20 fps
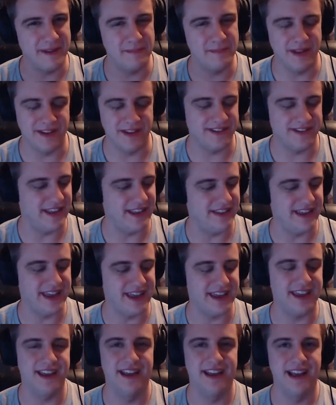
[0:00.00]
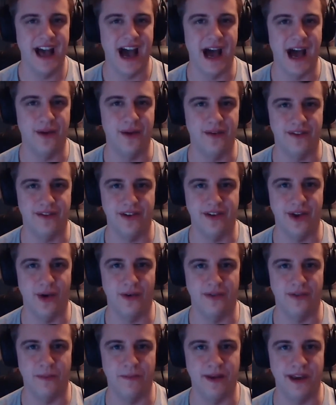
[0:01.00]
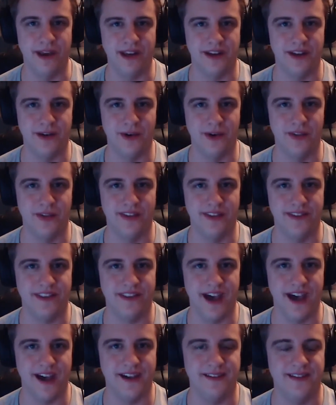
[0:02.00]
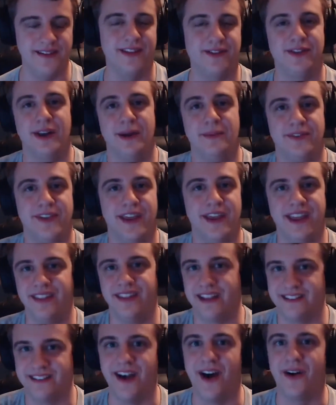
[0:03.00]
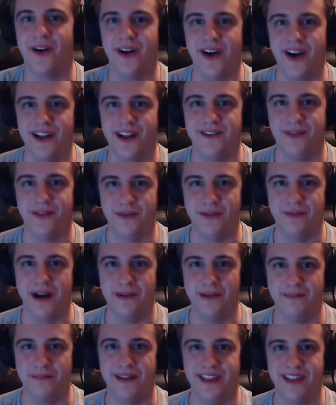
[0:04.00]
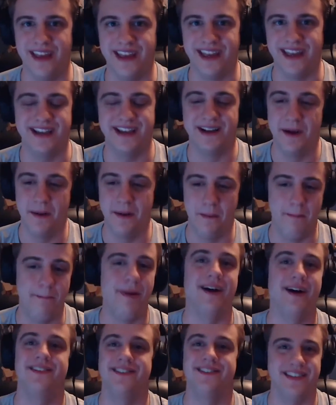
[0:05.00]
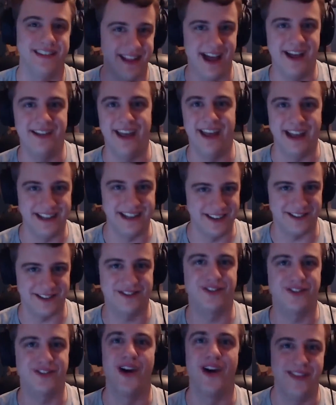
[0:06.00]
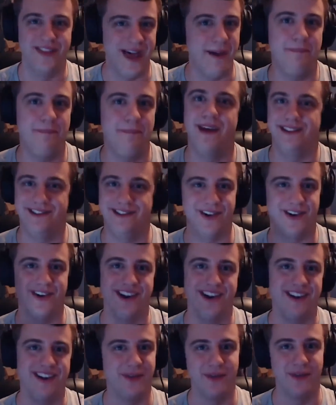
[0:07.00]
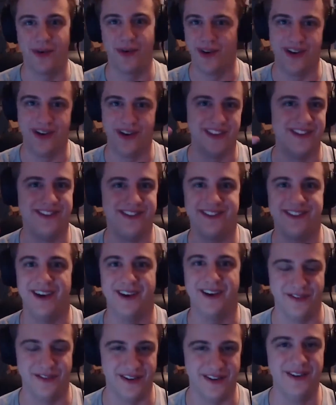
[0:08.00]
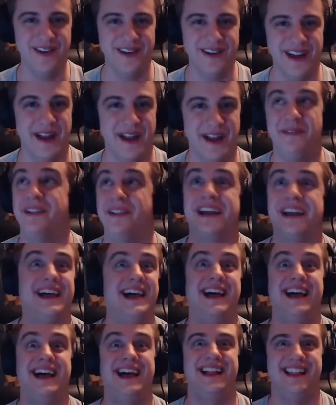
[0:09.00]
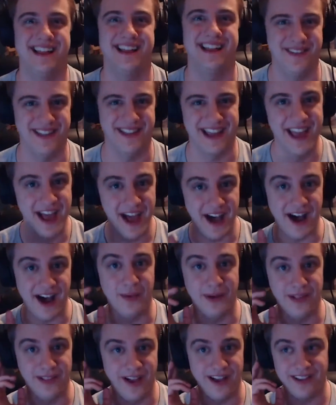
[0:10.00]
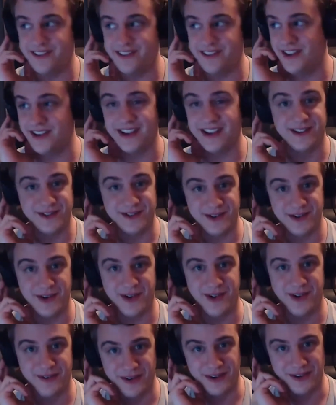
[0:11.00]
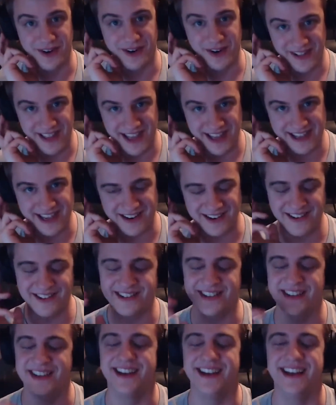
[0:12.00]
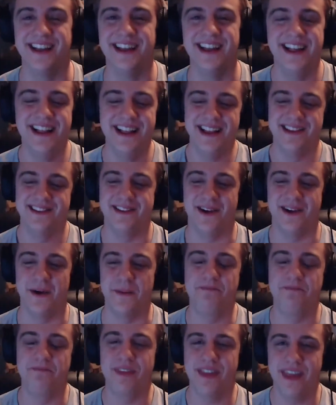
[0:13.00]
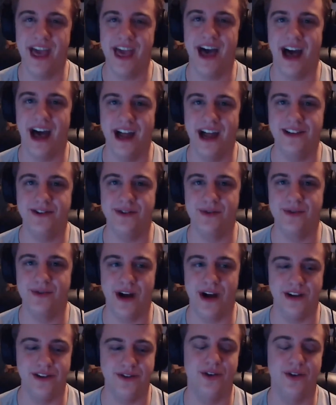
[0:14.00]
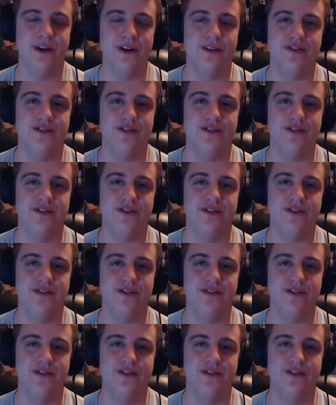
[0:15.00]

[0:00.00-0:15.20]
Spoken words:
plus I don't even know if the pit could hold this guy. That's what I'm saying. Like Sauron might be like busting that, like destroying that pit, turning the world and stuff, and be like, we lost control of one of our gladiators. So yeah, I do agree